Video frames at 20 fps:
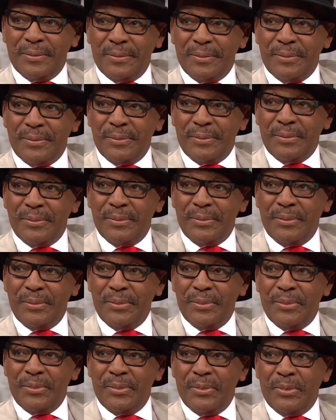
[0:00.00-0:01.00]
your
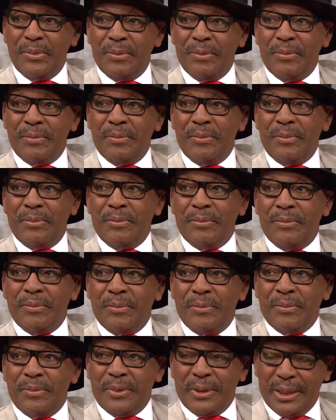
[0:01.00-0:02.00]
wife of 44
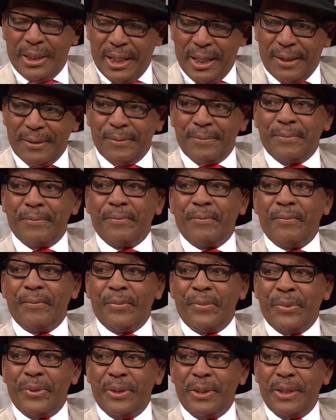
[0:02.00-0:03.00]
years yeah. diagnosed with
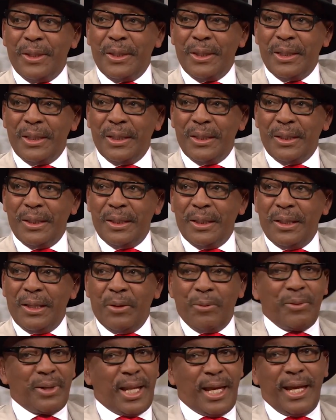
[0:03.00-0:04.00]
cancer and passed
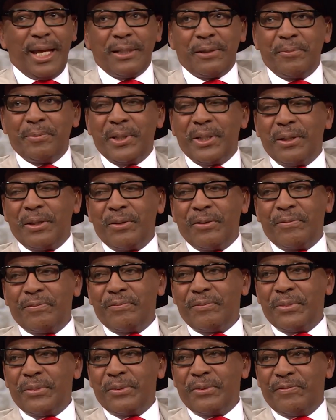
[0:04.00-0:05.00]
away. well, I had to be there
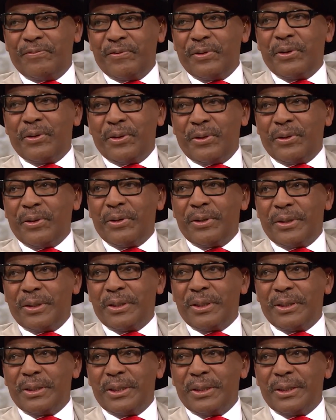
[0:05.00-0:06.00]
for her.
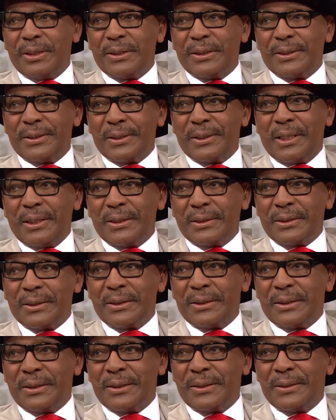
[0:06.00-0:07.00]
You know. What what is